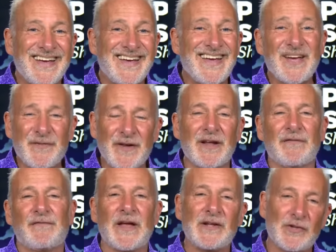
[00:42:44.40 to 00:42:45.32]
even
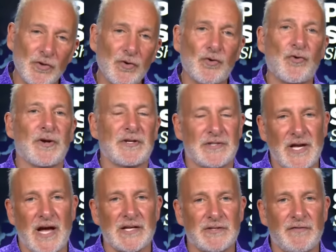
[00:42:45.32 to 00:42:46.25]
if they do
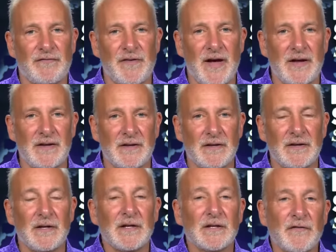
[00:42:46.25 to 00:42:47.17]
criticize the Fed,
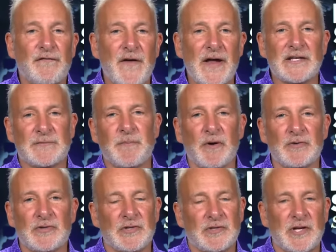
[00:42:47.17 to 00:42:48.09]
the Fed is
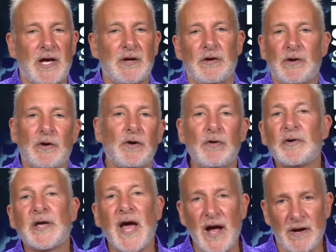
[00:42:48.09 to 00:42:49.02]
supposed to say, who
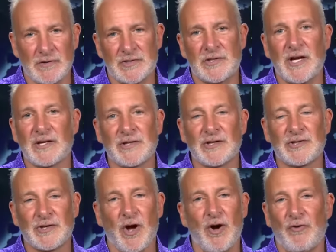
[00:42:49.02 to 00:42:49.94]
cares? Sticks and
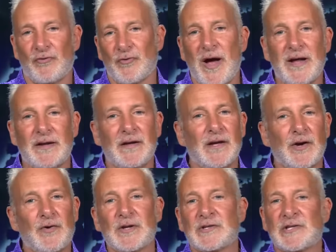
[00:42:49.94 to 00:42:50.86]
stones, right?
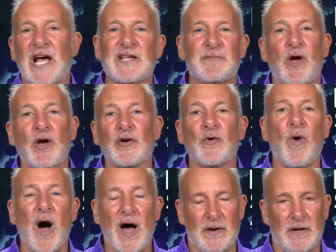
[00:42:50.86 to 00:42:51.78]
Criticize me all you
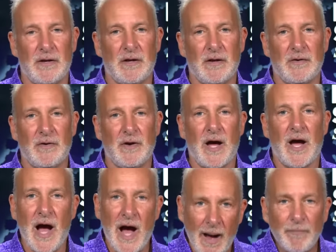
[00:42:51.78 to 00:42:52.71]
want.
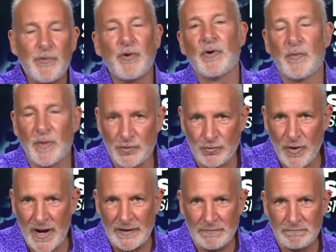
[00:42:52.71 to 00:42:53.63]
I'm doing what's
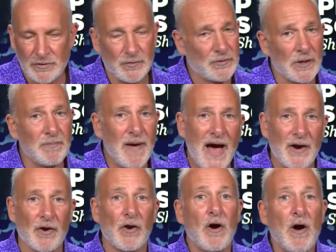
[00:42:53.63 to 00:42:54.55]
right. So it doesn't
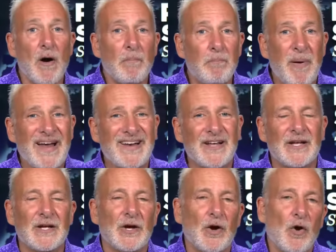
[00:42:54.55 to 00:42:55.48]
matter. But
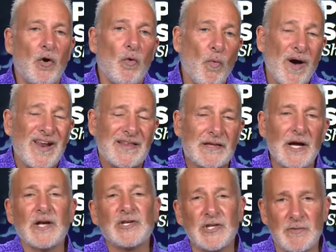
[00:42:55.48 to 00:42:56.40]
what it
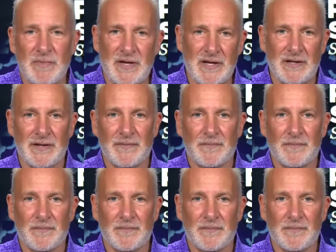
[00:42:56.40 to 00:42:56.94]
doesn't mean,